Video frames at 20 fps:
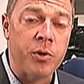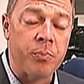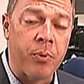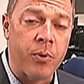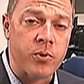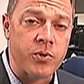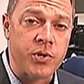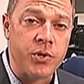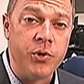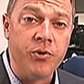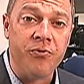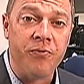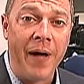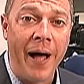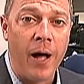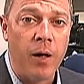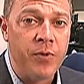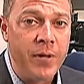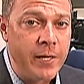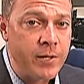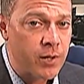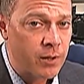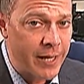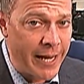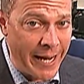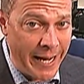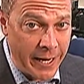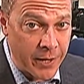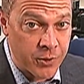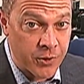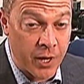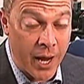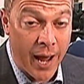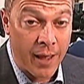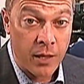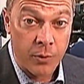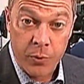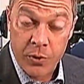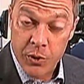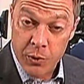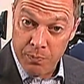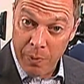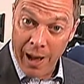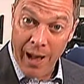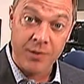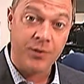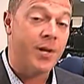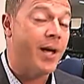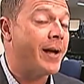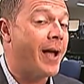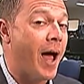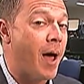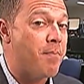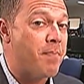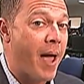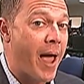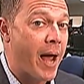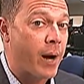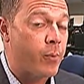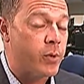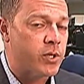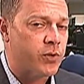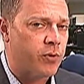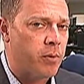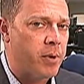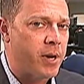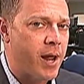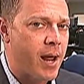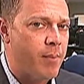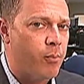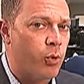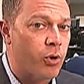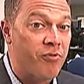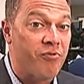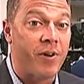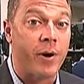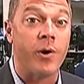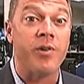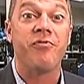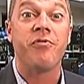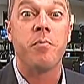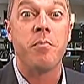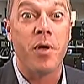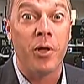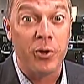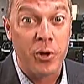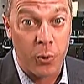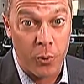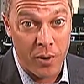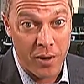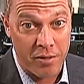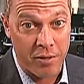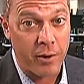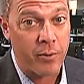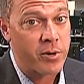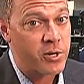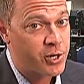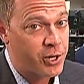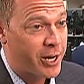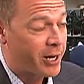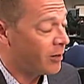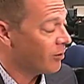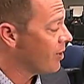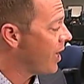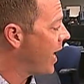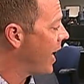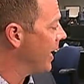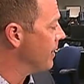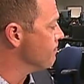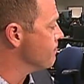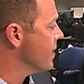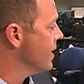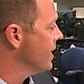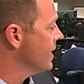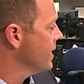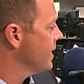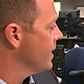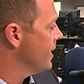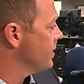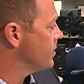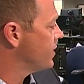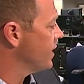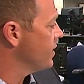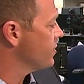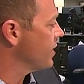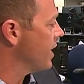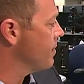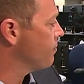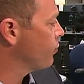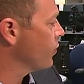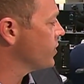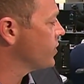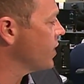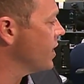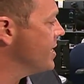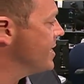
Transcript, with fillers: the person who filed these liens, and the response I got back was from a name we're very familiar with here at Channel 9. It says Empress